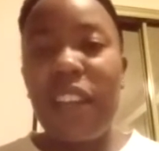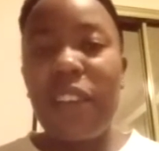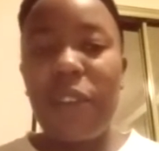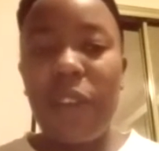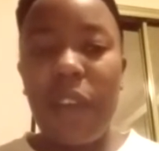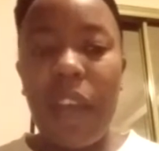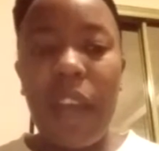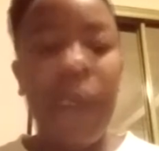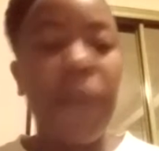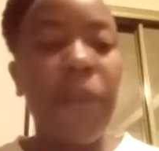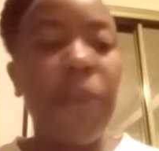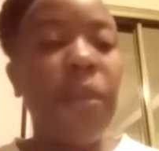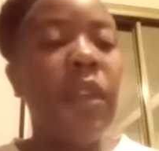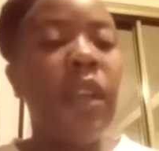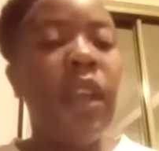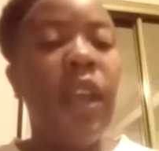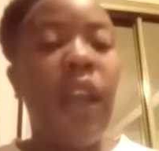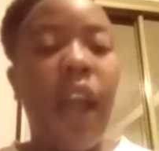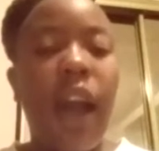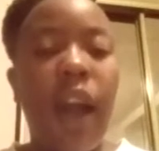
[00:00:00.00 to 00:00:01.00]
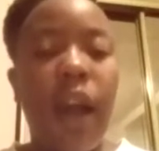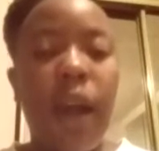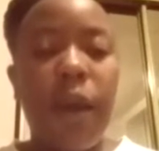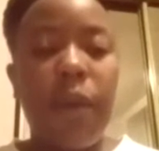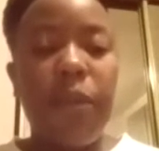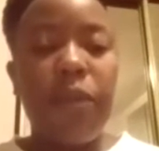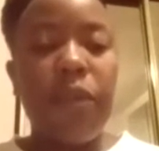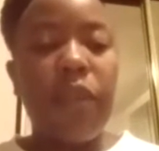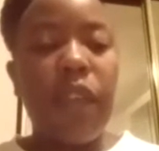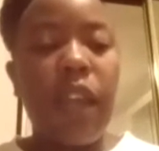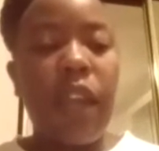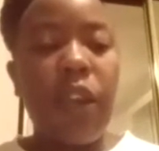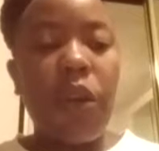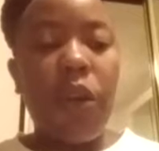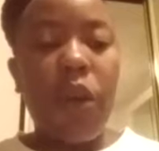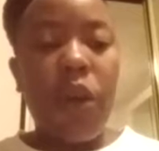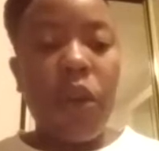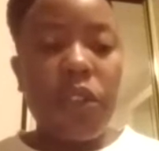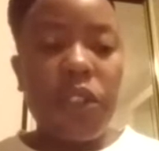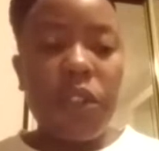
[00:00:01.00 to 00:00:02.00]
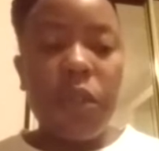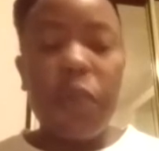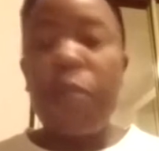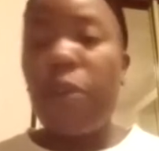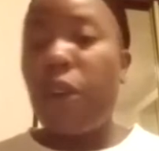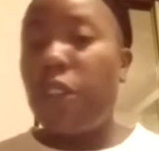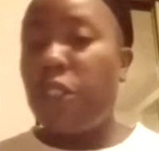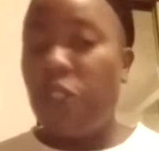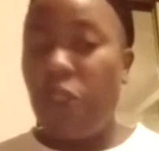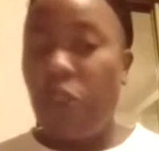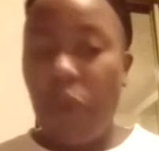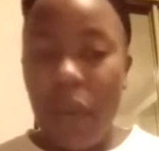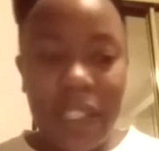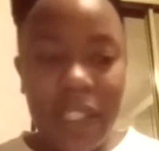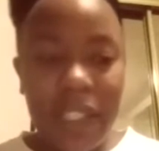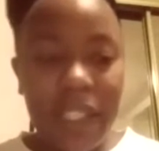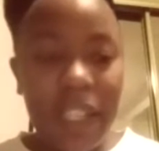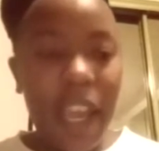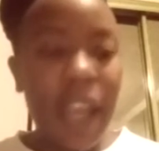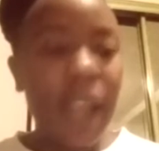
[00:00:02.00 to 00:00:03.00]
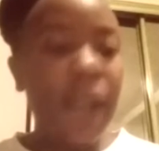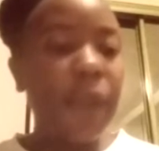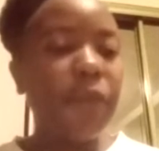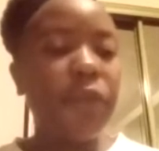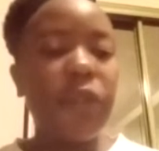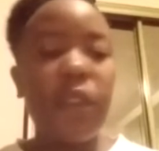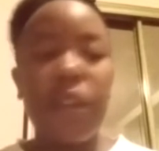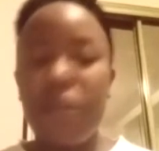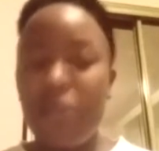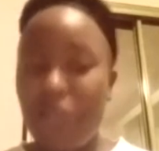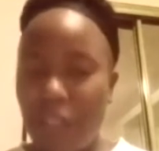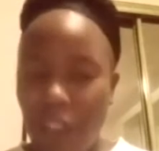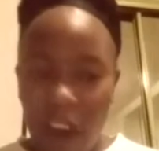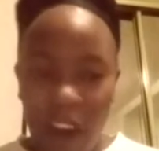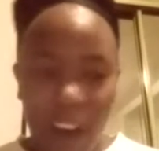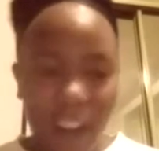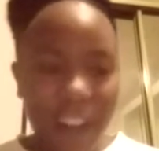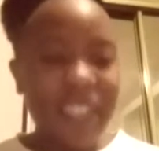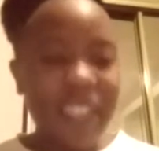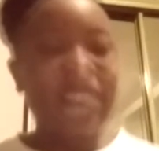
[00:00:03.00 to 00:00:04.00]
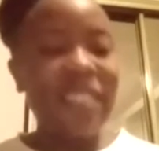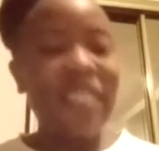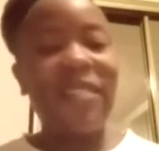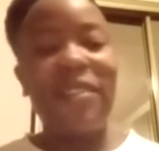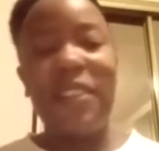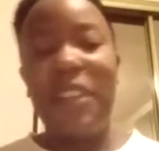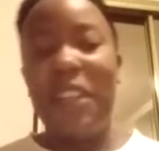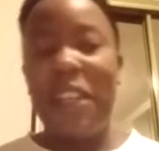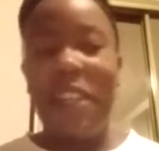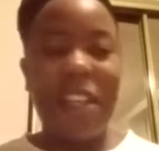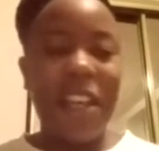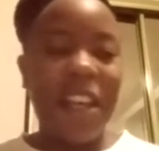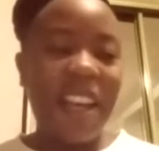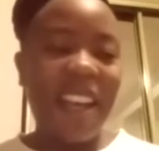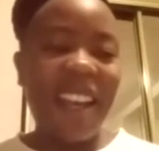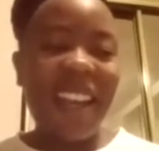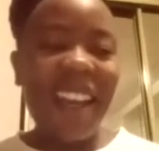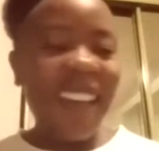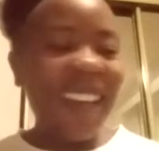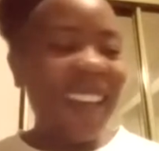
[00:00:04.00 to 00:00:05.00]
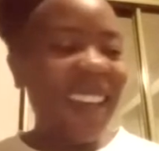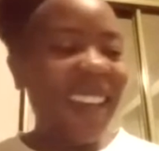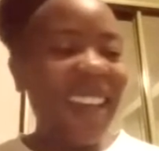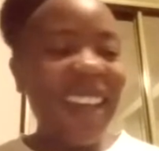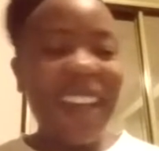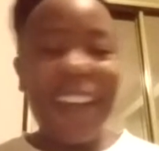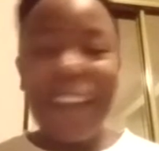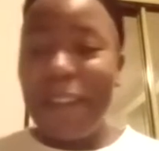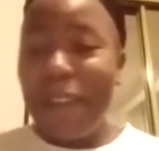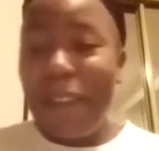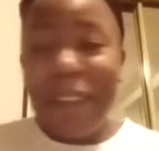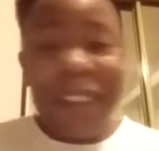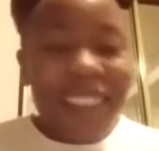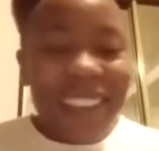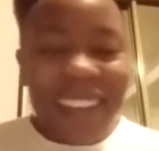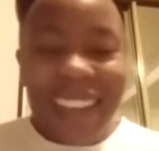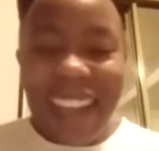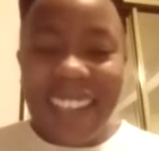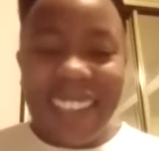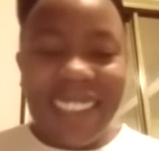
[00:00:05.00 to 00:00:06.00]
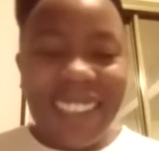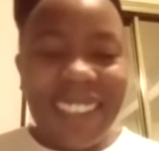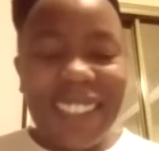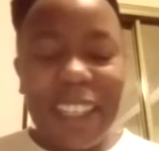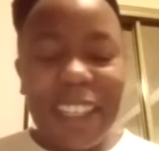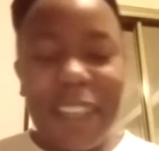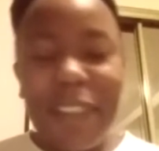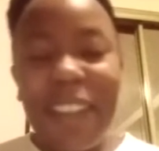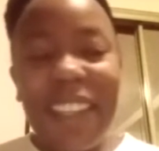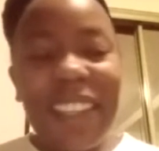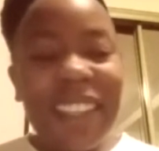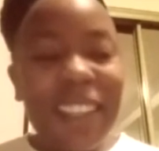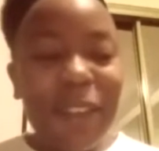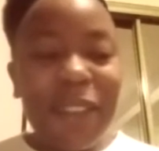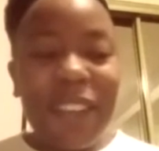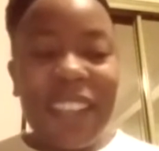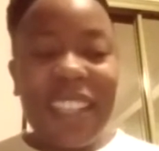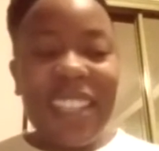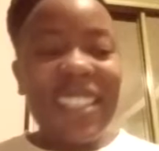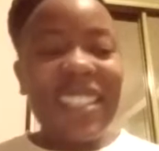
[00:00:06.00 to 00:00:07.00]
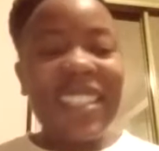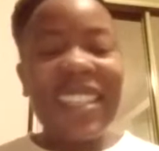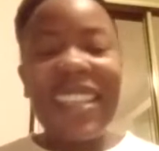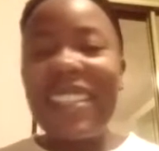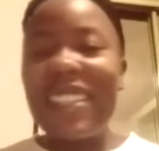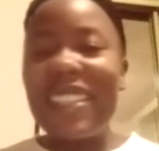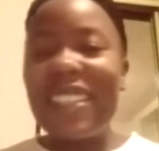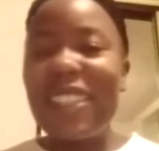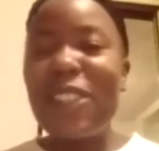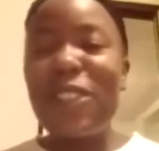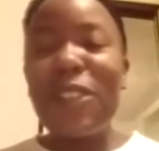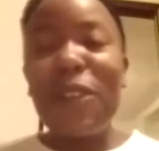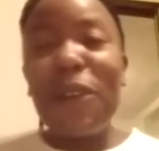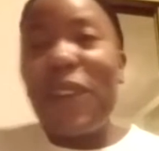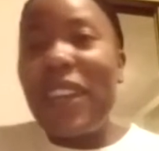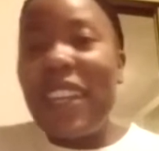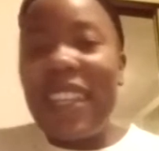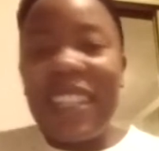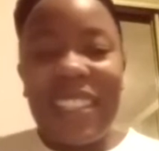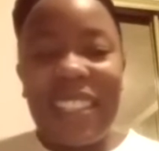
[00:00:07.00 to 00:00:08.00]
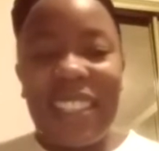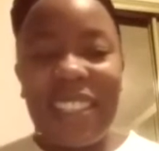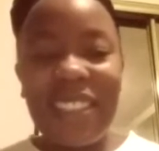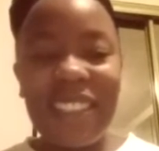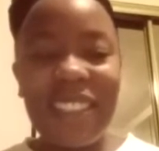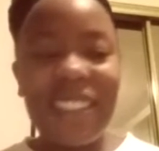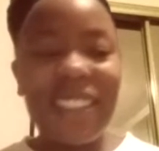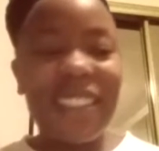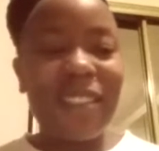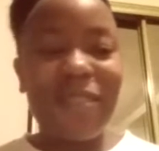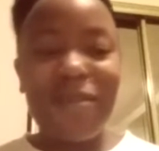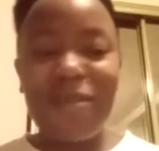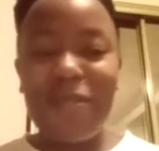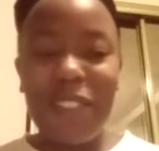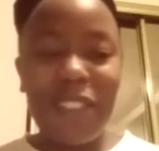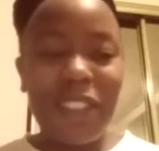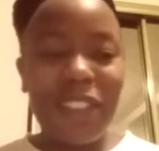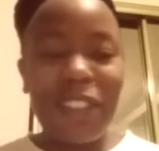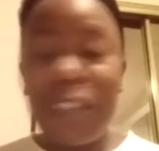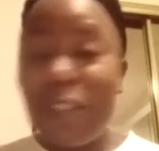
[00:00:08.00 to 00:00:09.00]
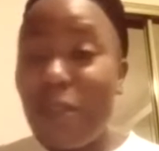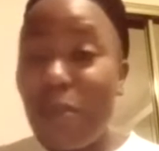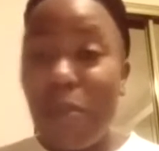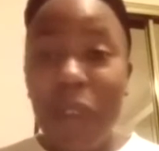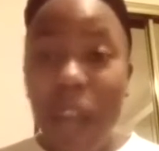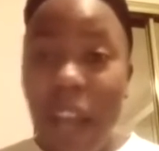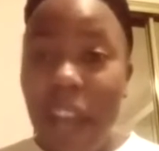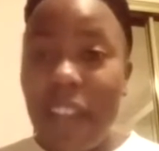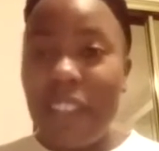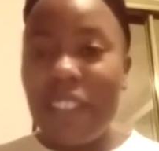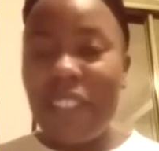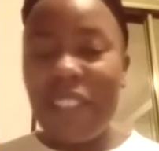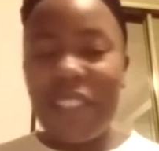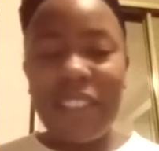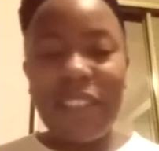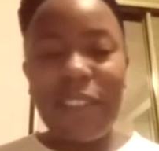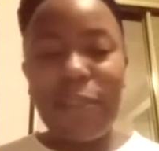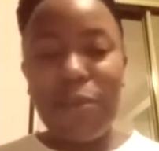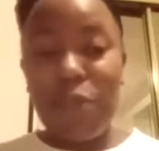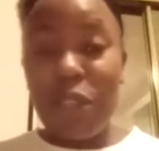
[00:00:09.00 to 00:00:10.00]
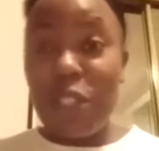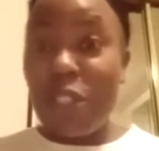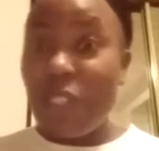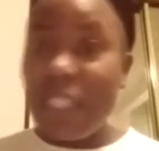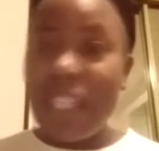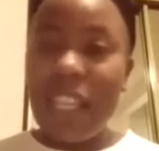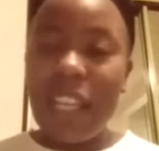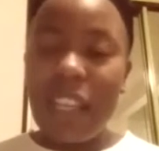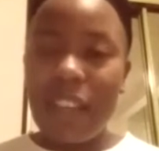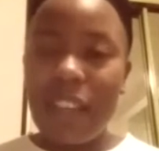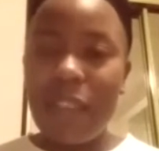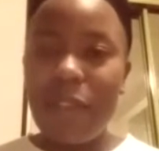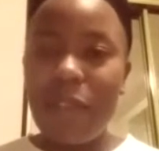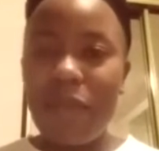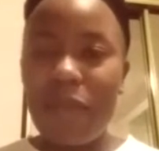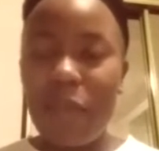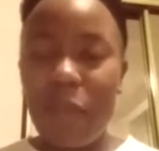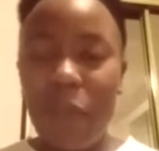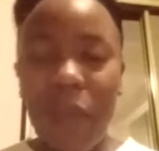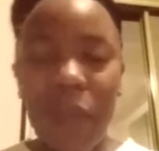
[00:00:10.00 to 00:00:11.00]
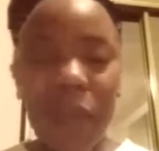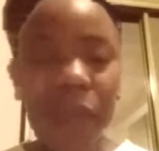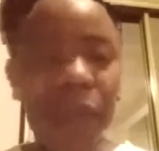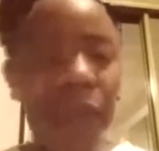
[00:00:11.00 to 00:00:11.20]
okay? And also brush twice a day, floss, and go to the dentist. I mean, some of these things, it's so easy. Just brush your teeth, okay?